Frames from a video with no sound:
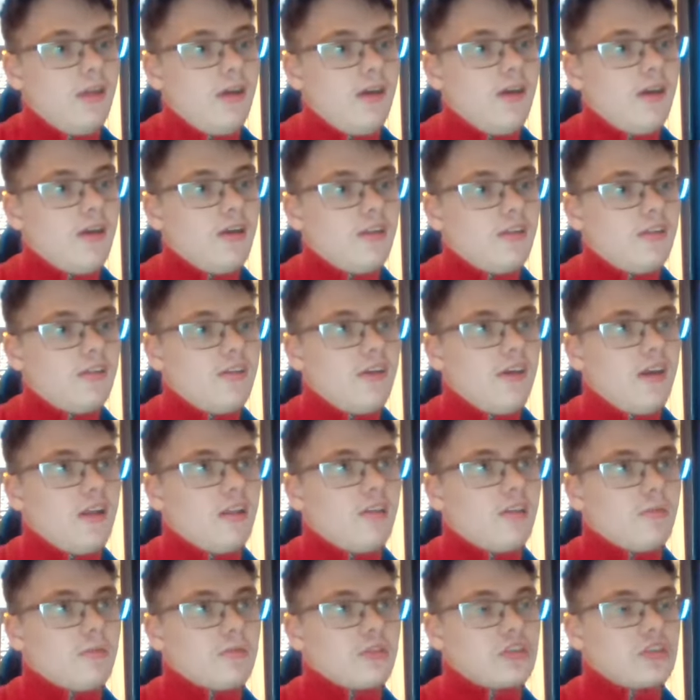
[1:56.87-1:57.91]
Yes, he
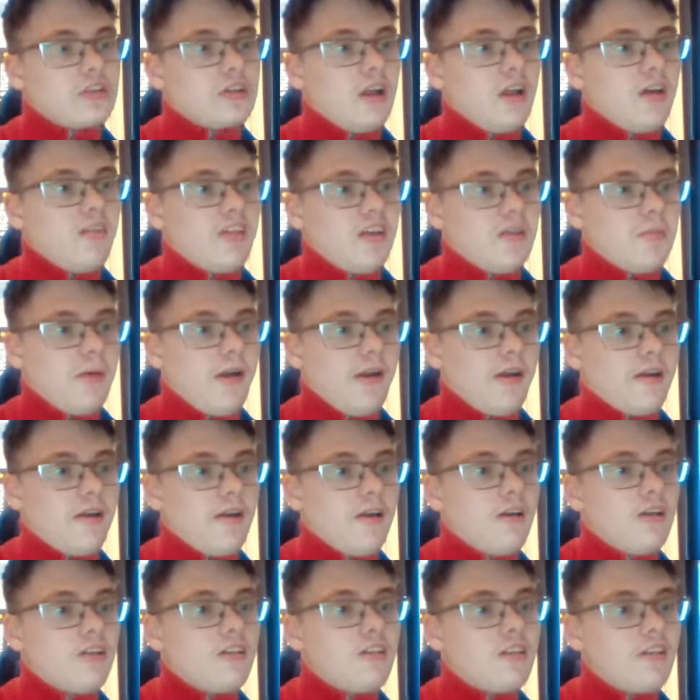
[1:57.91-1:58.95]
had some Slavic
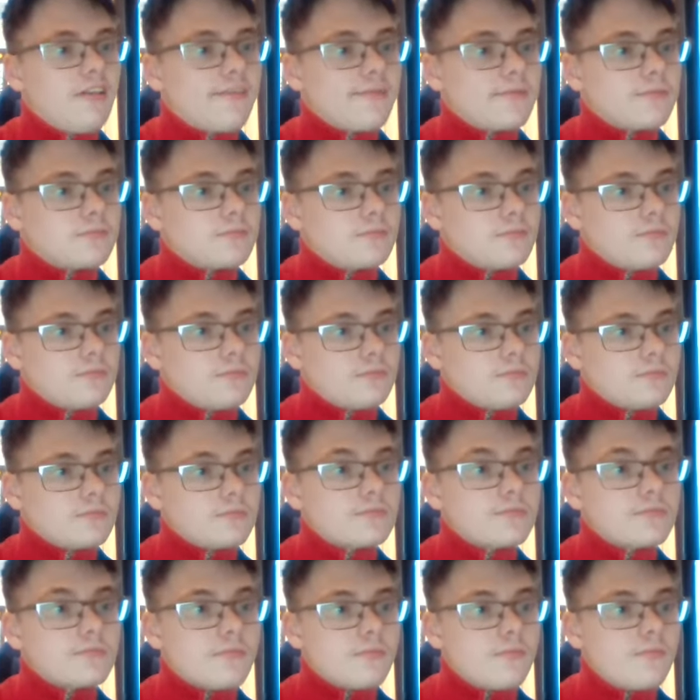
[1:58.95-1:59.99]
background.
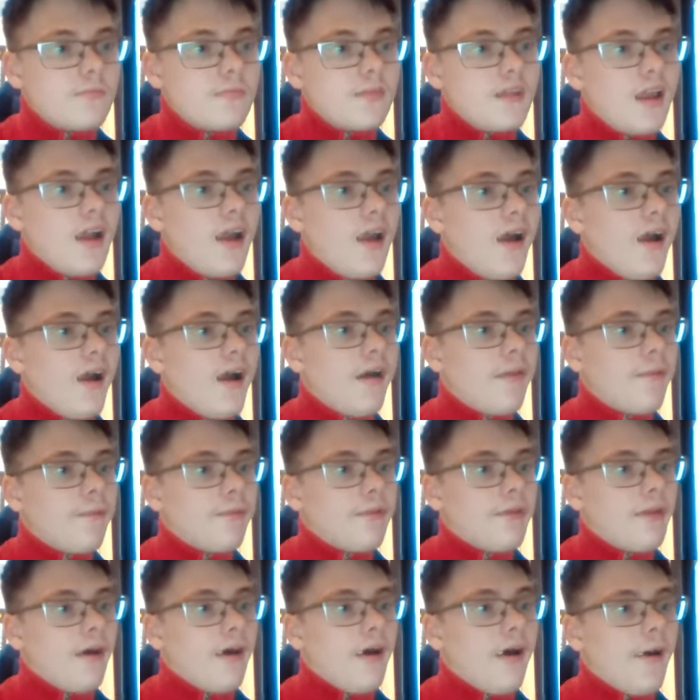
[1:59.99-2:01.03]

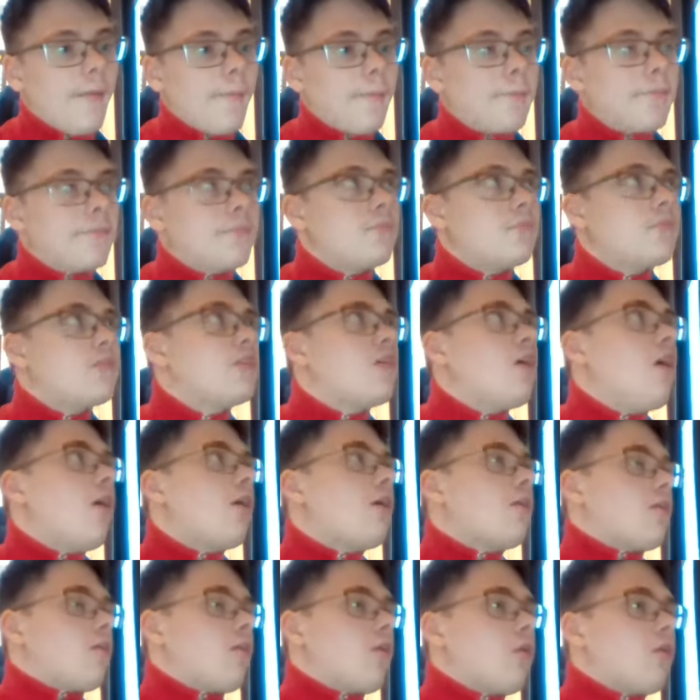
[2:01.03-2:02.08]
And
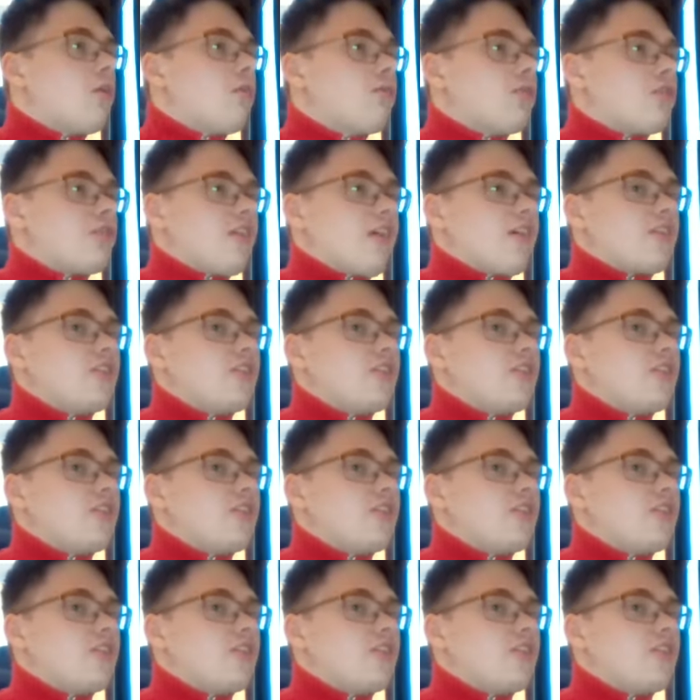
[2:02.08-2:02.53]
no, it was